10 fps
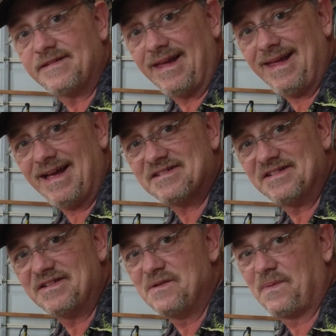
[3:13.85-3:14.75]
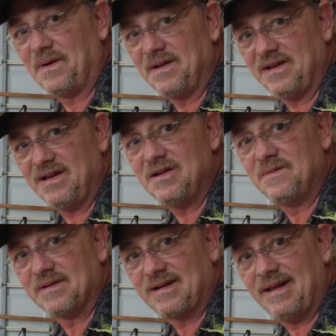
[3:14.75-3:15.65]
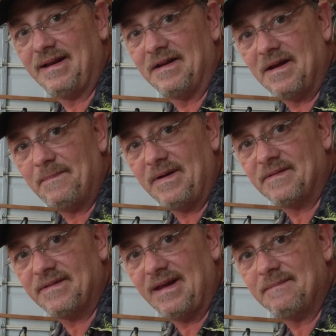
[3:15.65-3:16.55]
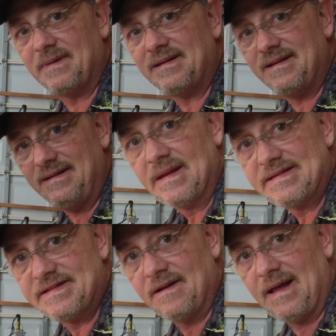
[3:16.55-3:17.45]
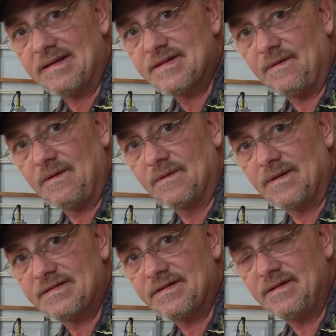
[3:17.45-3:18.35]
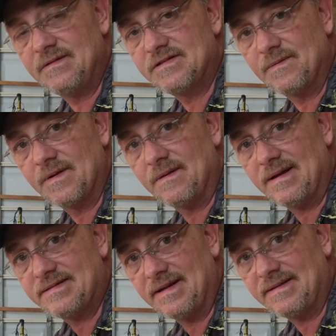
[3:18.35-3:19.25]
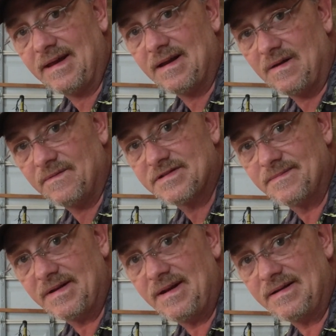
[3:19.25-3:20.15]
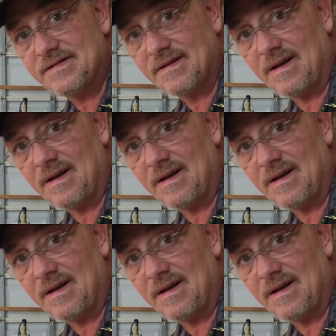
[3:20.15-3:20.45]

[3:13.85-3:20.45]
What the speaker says: they actually do pretty good with cleaning up everything, but it still has the oil residue, so we're going to have to take that off with some denatured